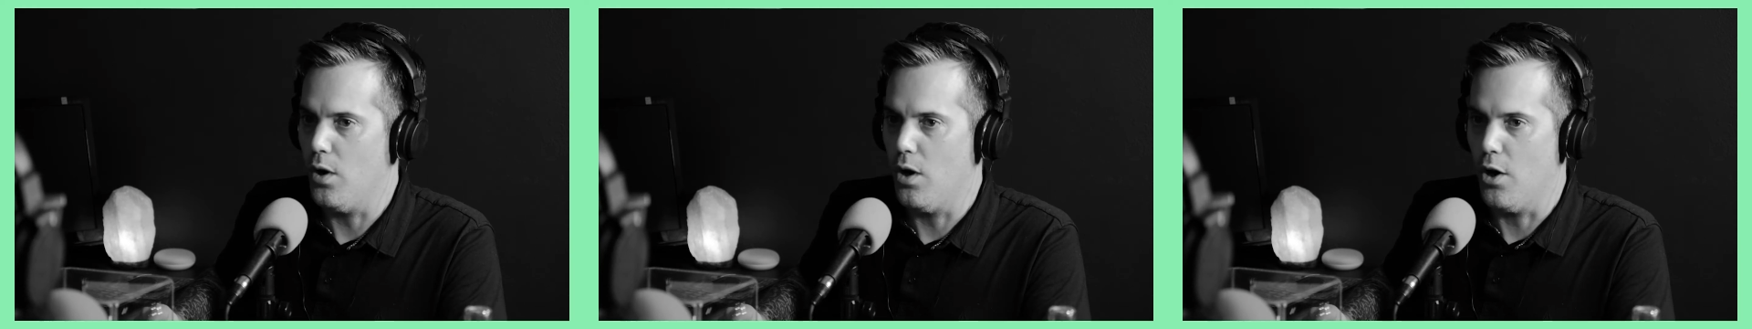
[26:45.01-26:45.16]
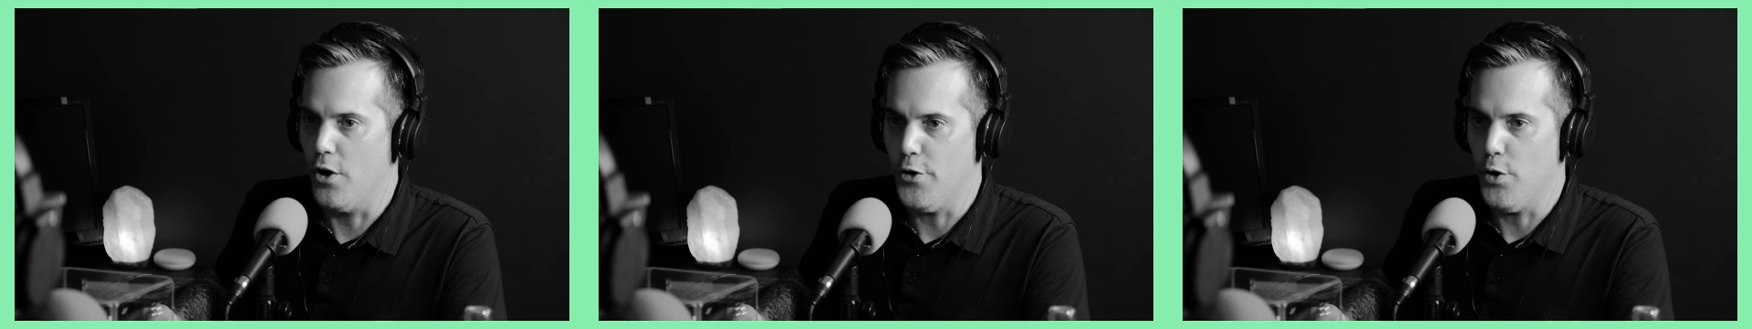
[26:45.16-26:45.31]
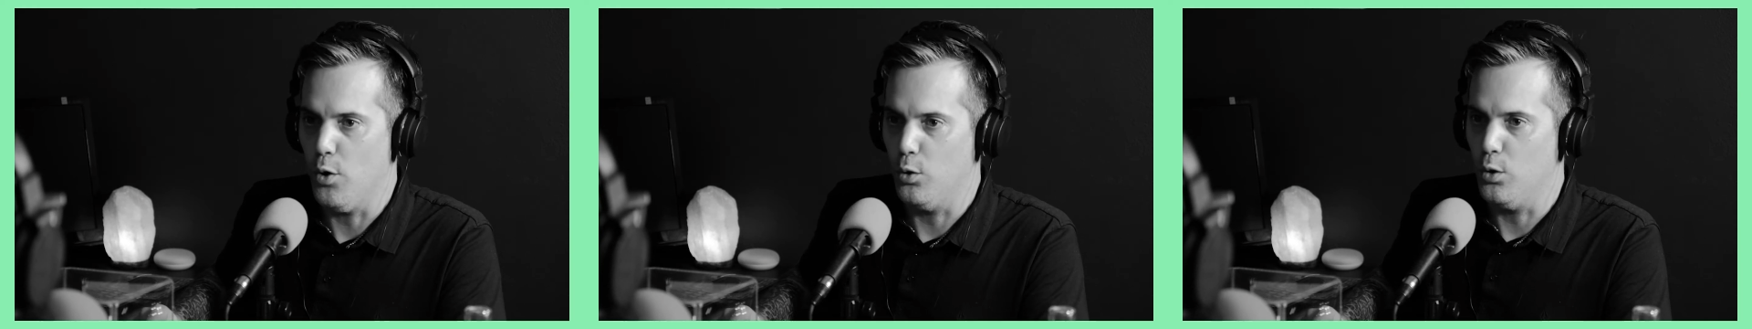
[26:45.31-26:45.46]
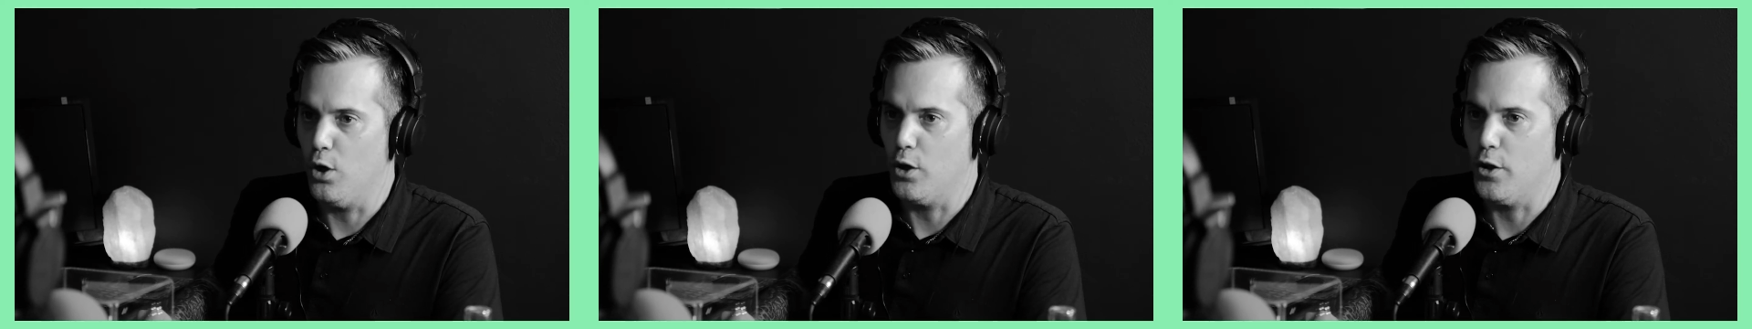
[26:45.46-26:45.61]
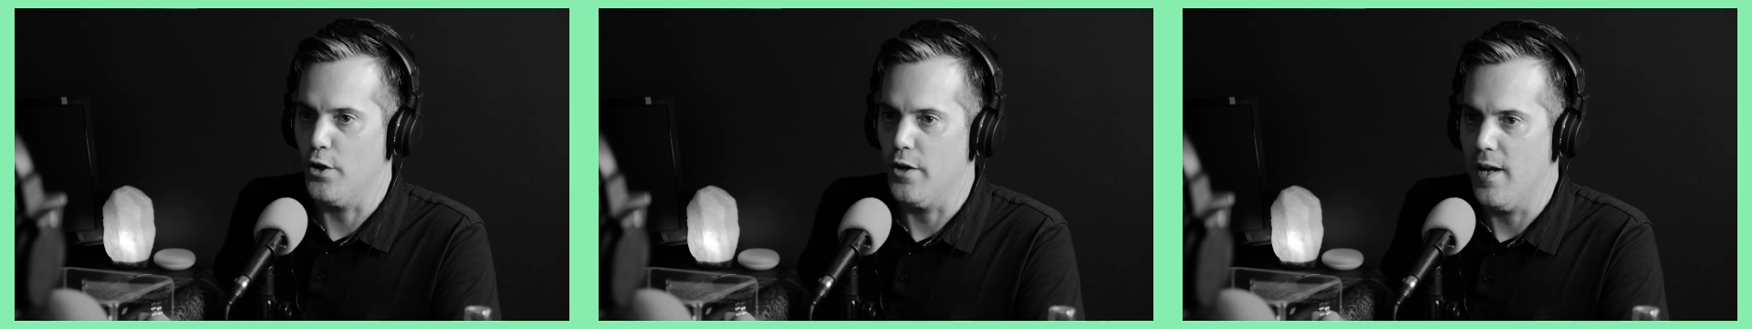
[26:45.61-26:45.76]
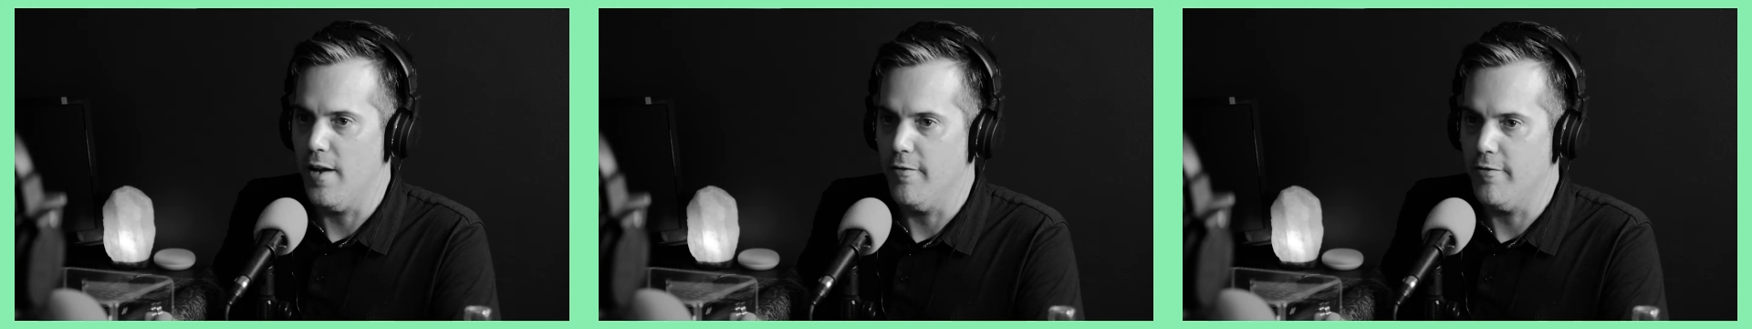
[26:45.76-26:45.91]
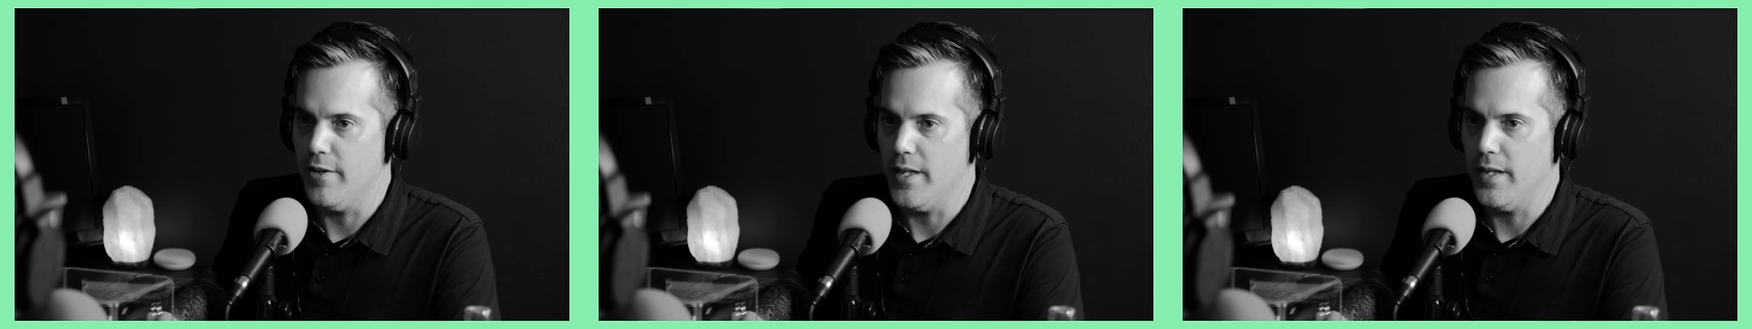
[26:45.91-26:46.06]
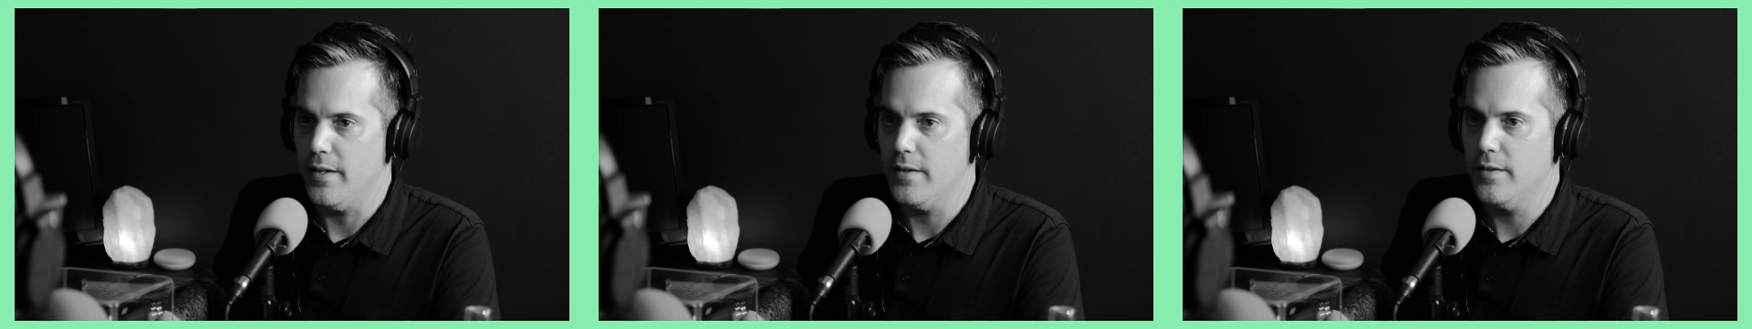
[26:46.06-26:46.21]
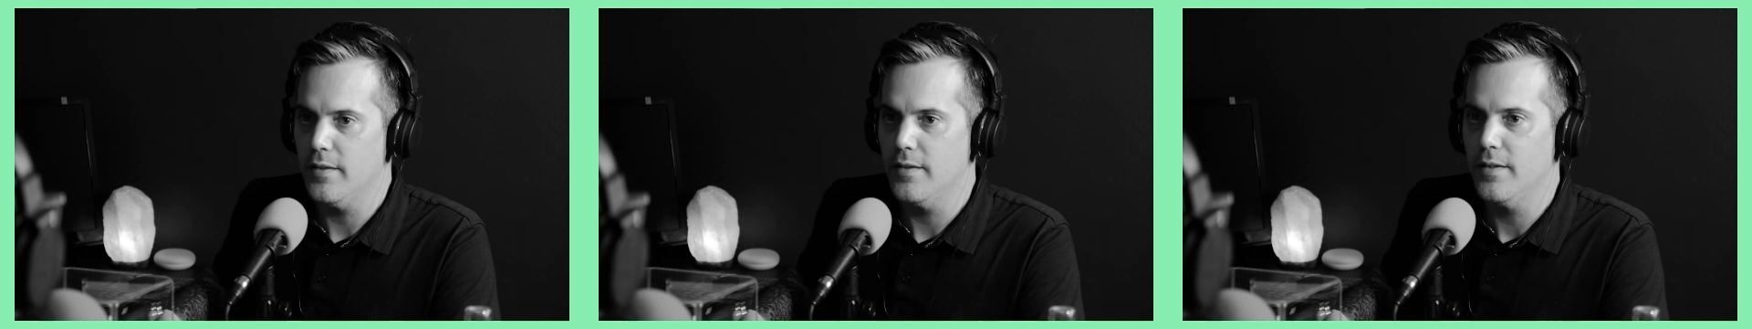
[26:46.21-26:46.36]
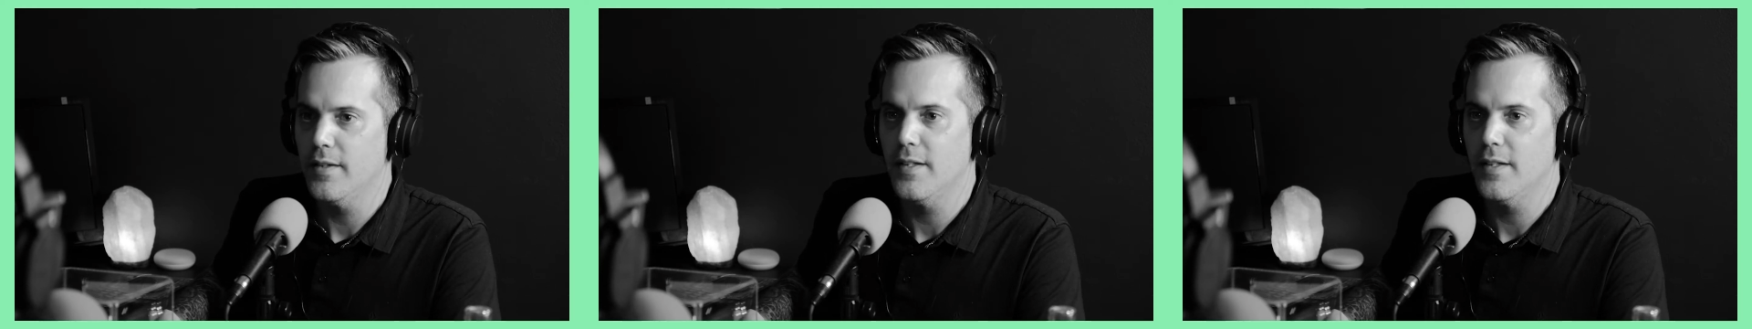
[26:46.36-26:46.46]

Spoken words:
are no longer evident,